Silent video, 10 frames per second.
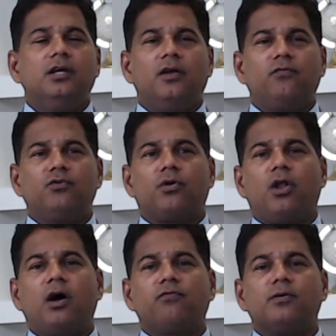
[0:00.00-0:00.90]
If your
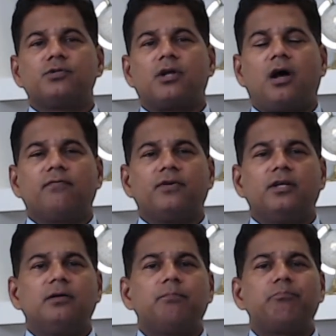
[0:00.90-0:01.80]
law firms are
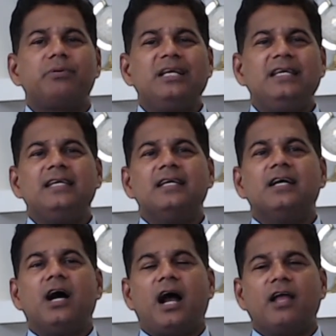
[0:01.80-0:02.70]
offering
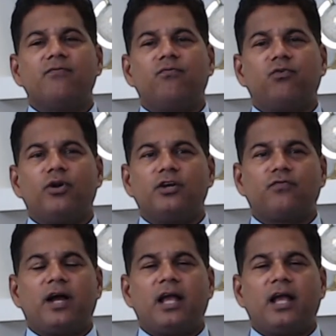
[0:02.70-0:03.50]
I-485